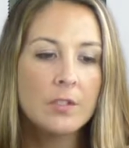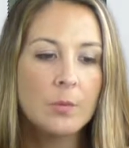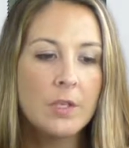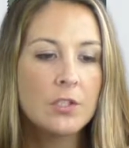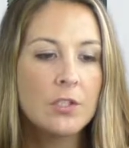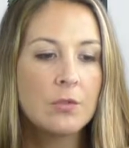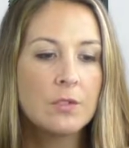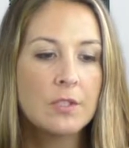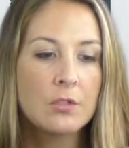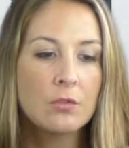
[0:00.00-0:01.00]
we just use
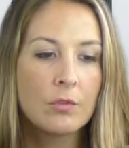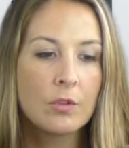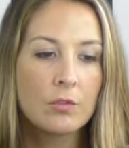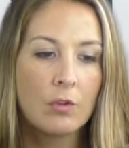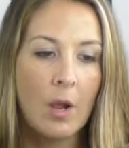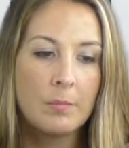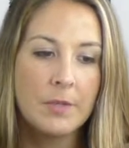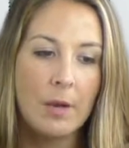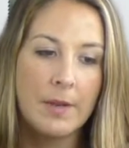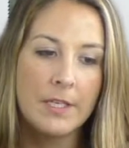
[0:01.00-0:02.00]
the
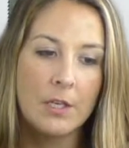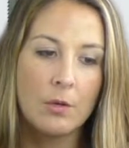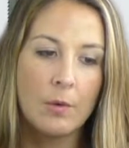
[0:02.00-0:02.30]
drop-down menu,